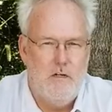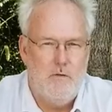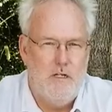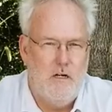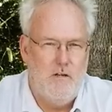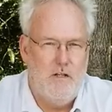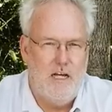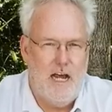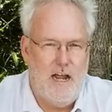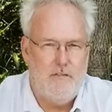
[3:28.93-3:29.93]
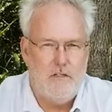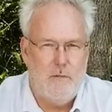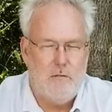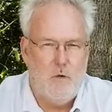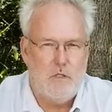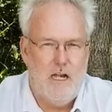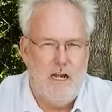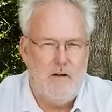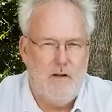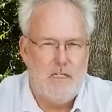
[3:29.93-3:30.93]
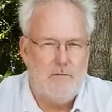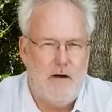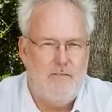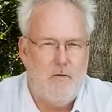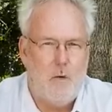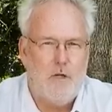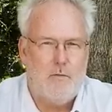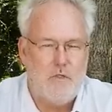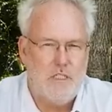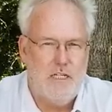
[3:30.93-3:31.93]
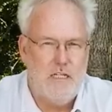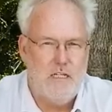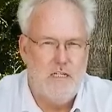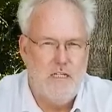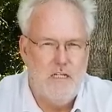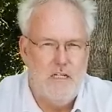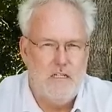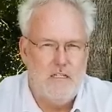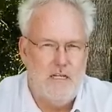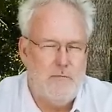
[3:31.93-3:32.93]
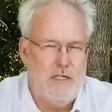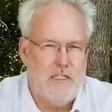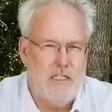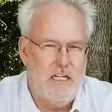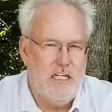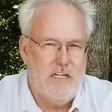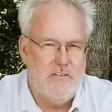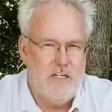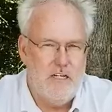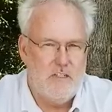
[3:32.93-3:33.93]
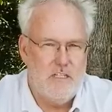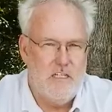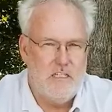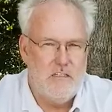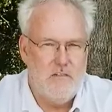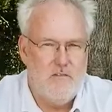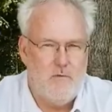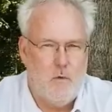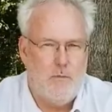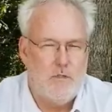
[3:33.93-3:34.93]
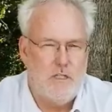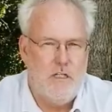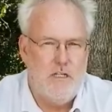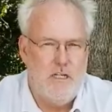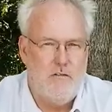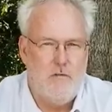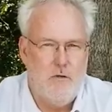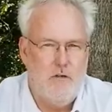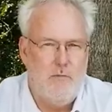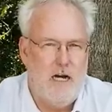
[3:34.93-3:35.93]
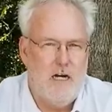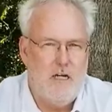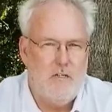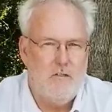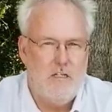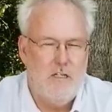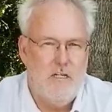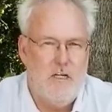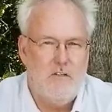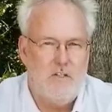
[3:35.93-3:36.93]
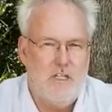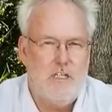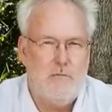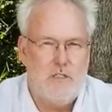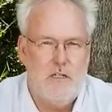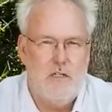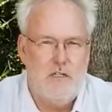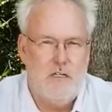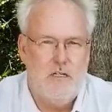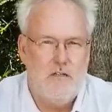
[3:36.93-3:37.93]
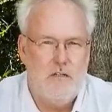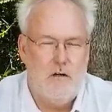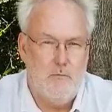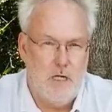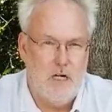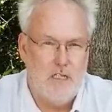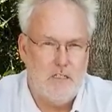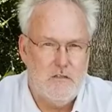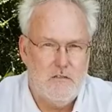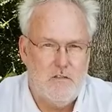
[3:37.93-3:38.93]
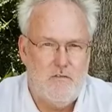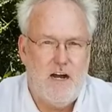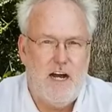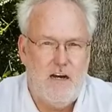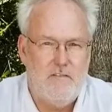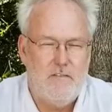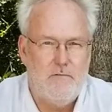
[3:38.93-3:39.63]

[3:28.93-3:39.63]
we know that the average buck mortality rate is about 40%. So that means in any given deer season, 40% of the deer are removed by hunters, the other 60% of that deer or bucks survive.